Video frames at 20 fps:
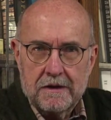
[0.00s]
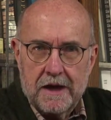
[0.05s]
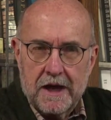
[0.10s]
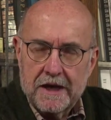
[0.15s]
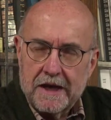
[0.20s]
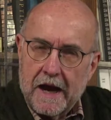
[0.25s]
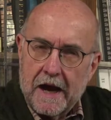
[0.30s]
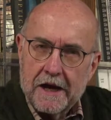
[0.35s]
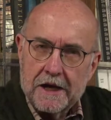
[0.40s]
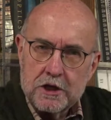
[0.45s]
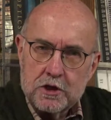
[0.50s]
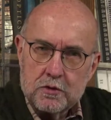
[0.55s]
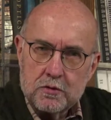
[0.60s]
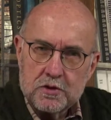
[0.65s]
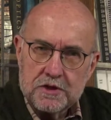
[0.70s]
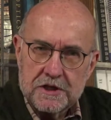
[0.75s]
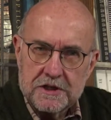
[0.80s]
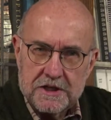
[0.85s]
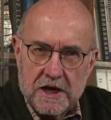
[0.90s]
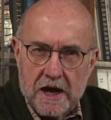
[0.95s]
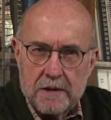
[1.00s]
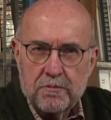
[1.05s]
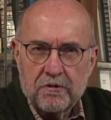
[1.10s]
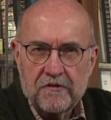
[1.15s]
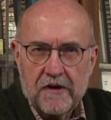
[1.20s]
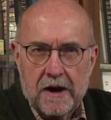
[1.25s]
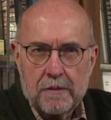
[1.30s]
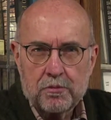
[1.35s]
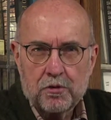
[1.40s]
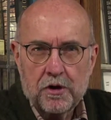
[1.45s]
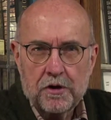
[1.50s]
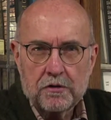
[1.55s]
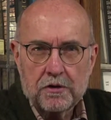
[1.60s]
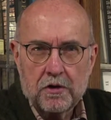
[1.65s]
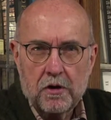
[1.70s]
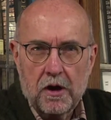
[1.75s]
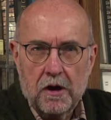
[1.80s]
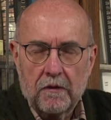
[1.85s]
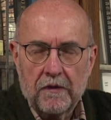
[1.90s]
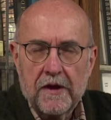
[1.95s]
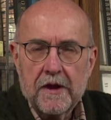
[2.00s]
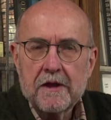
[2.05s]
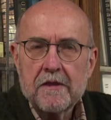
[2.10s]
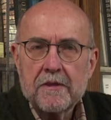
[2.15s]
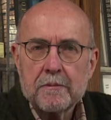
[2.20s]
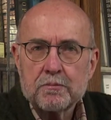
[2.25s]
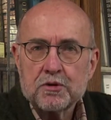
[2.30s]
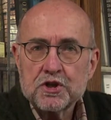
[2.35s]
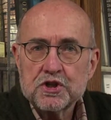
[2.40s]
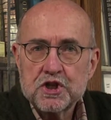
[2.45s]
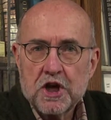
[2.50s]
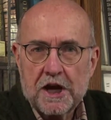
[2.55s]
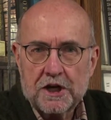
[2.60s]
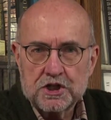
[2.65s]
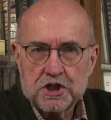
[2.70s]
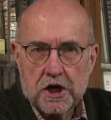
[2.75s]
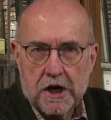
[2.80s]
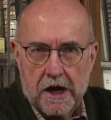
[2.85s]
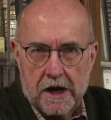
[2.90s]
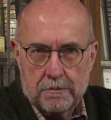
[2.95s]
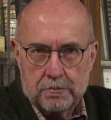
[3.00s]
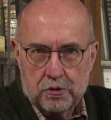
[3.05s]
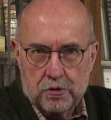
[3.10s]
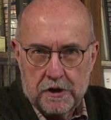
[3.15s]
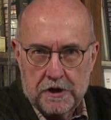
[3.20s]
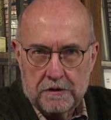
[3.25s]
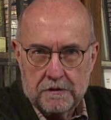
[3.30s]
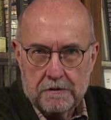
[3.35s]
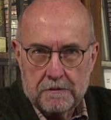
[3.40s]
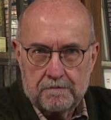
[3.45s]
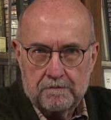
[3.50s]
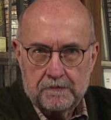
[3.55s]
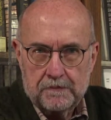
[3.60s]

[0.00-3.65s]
and how to use a type of operator called the projection operator.